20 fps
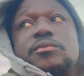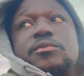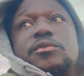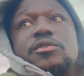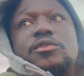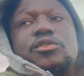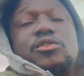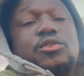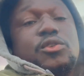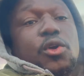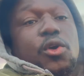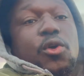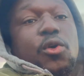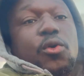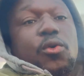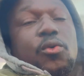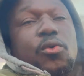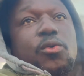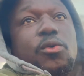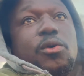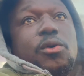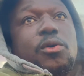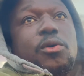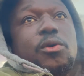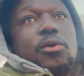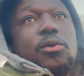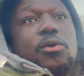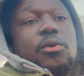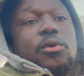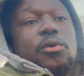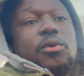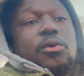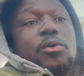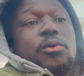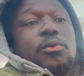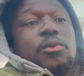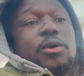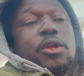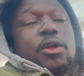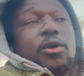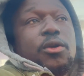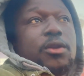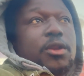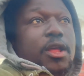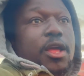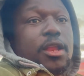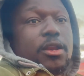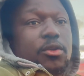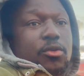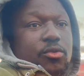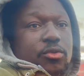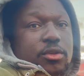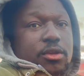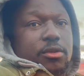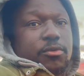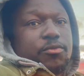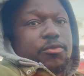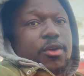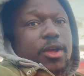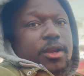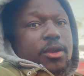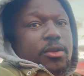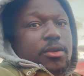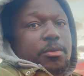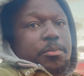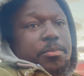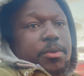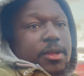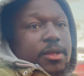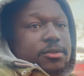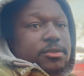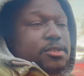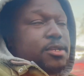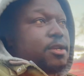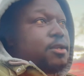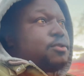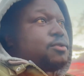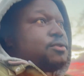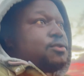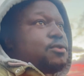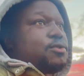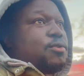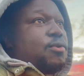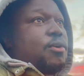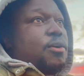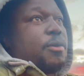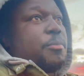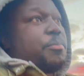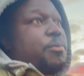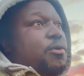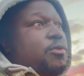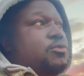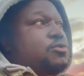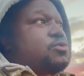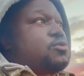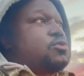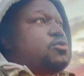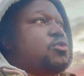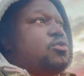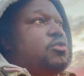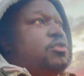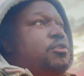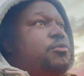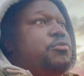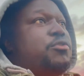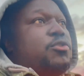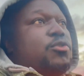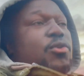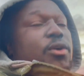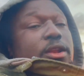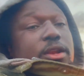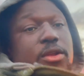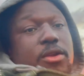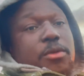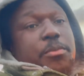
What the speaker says: so we are now looking for another plantation to hop onto. So if you know another